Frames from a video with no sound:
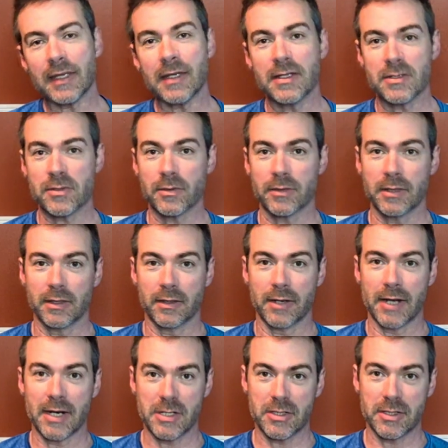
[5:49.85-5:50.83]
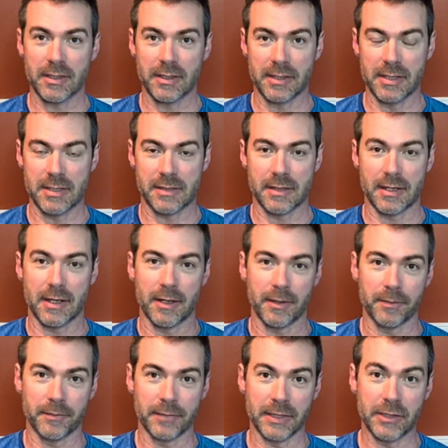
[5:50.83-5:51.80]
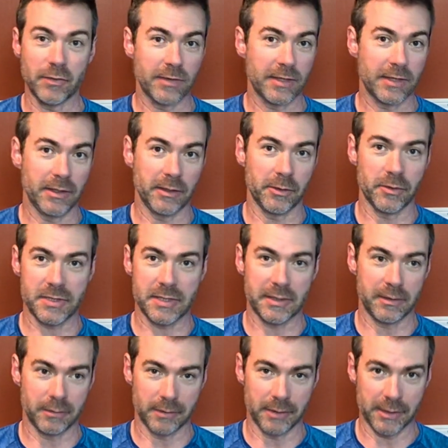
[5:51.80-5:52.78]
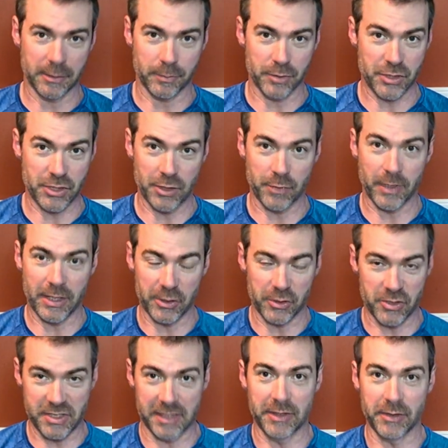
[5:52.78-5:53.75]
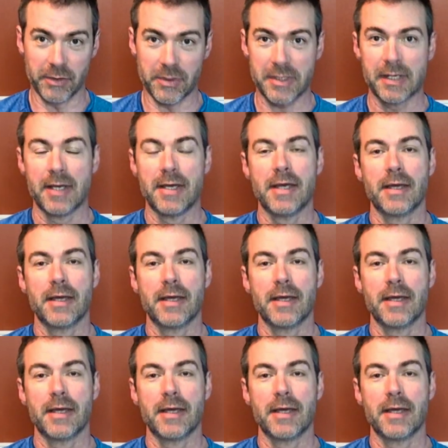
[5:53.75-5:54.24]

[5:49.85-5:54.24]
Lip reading: And so then there are actually these endothelial cell layer progenitor cells